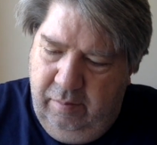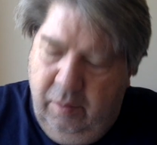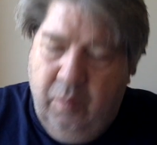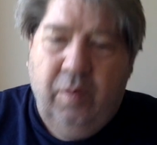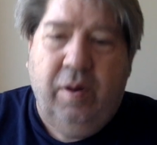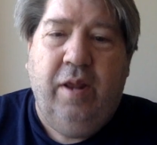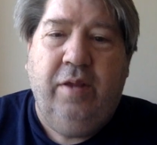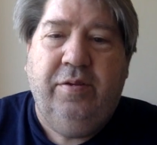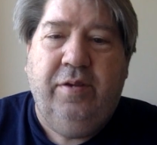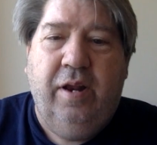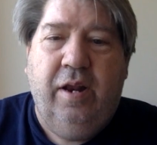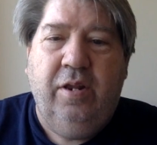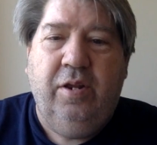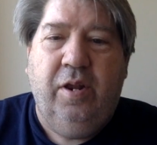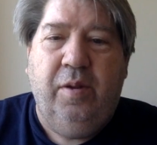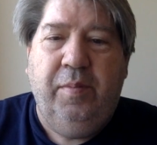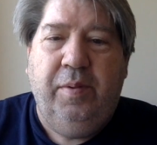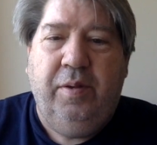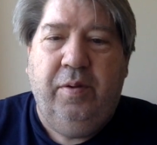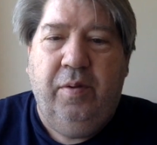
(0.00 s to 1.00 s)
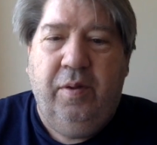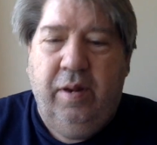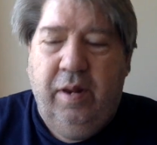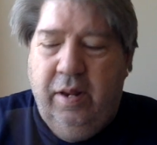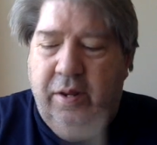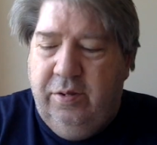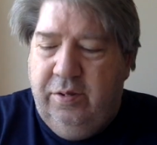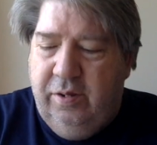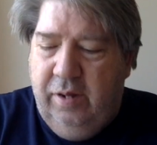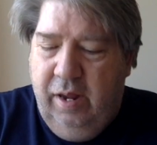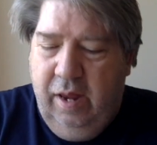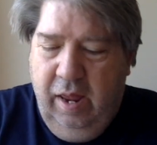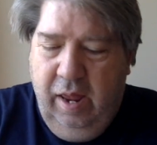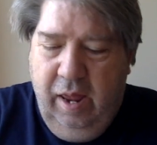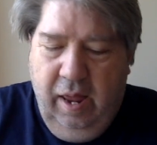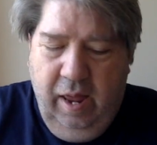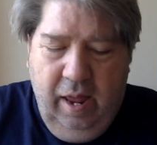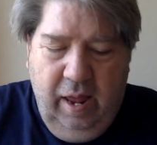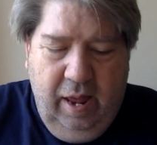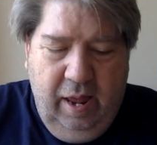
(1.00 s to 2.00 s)
when I said I was going to be doing this,
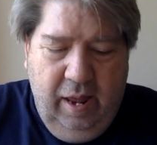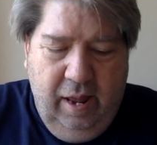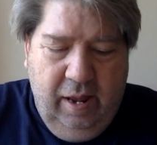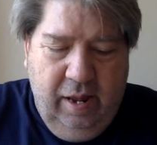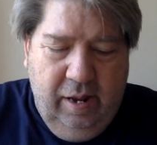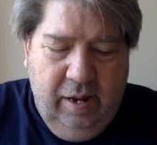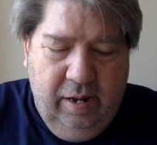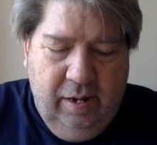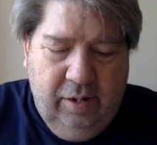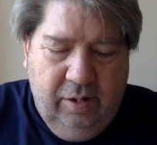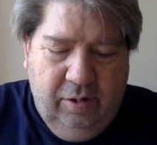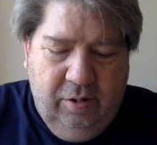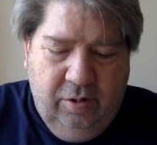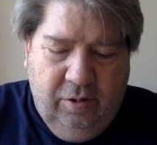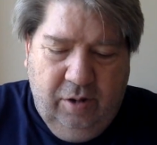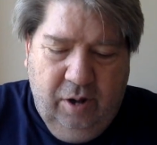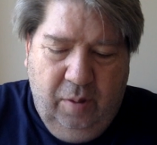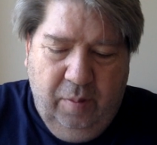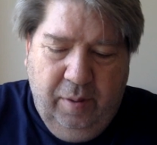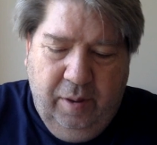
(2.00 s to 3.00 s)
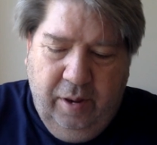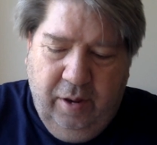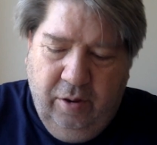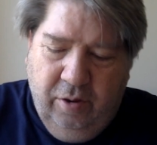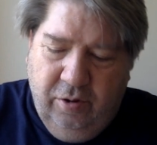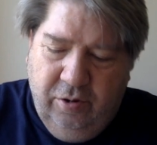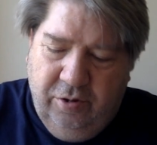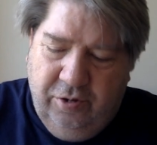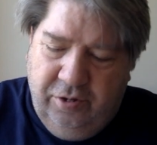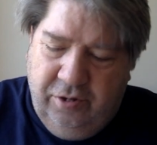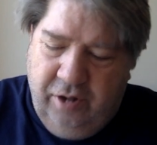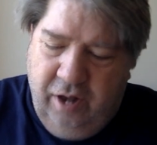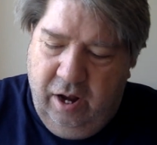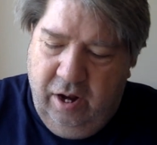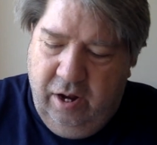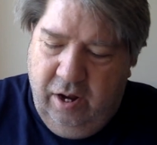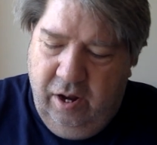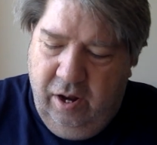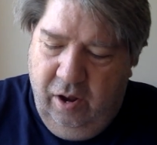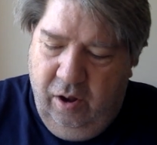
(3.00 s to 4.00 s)
and you told me that you're
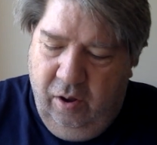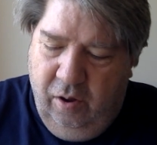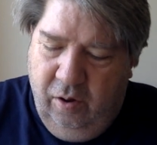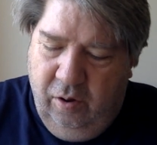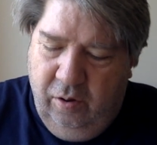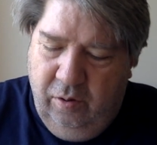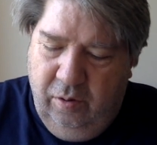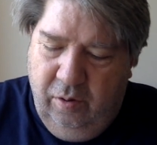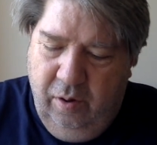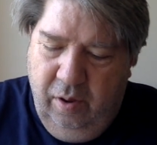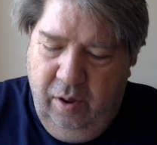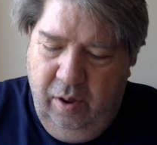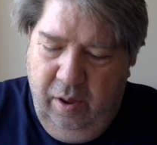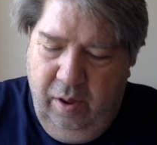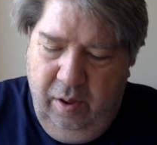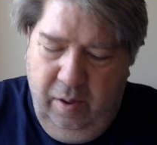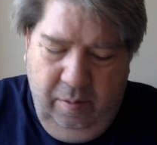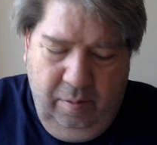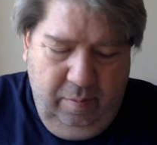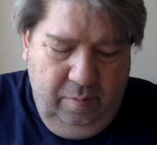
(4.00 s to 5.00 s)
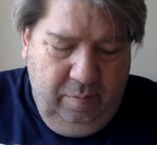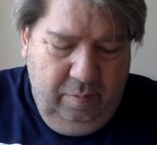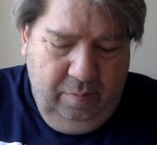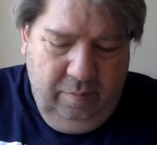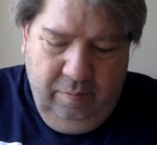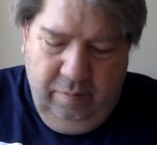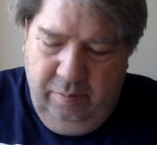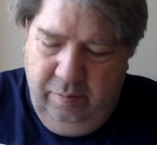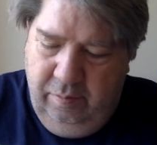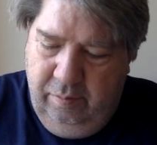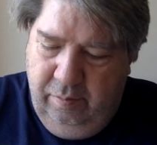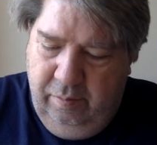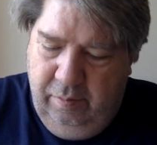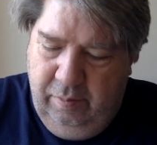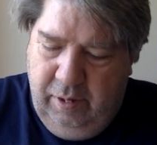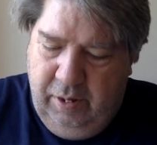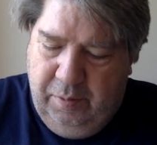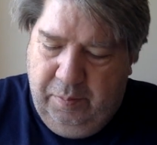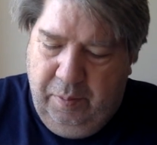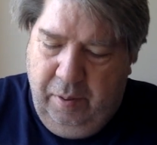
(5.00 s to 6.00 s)
stuck on
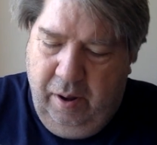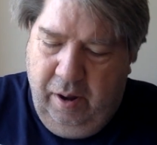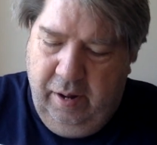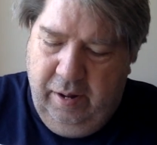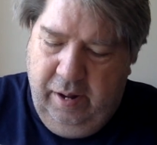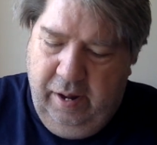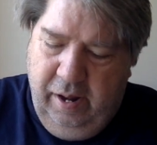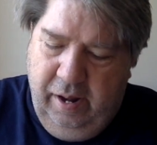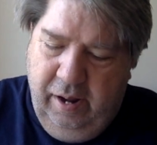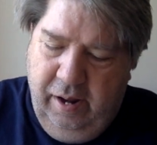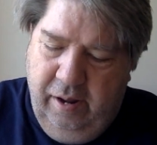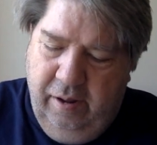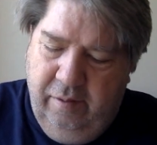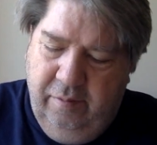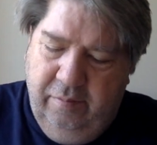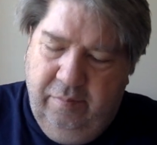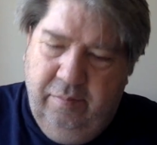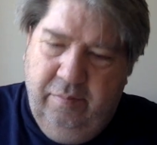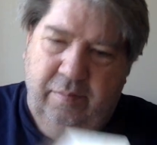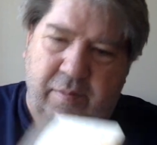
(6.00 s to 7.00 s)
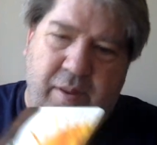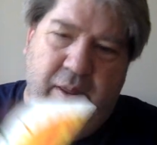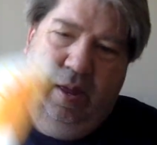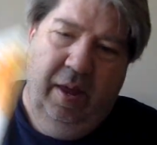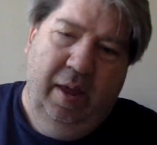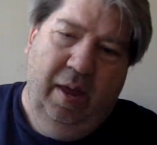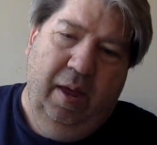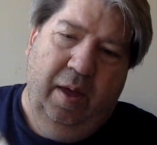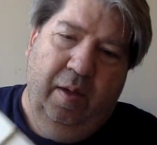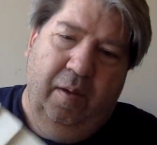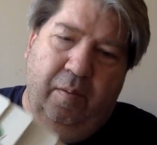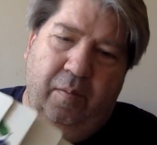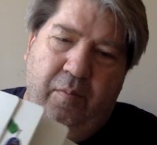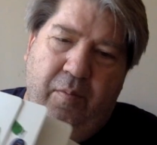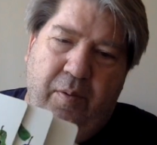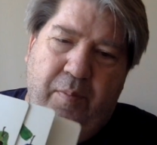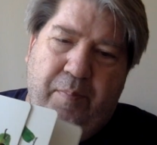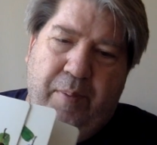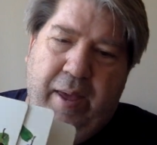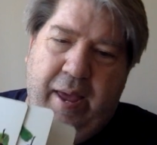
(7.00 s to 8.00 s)
this part here
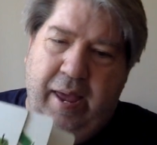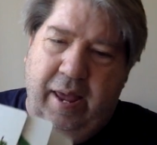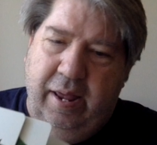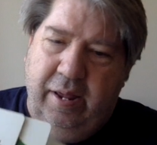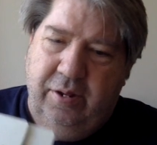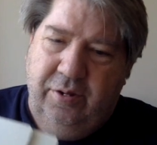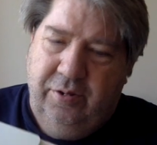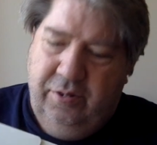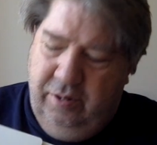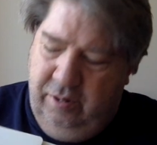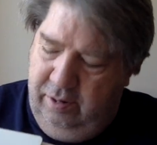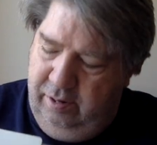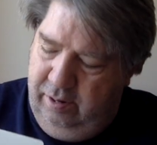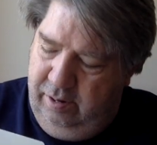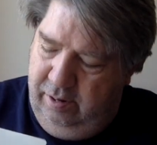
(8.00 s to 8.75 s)
with pears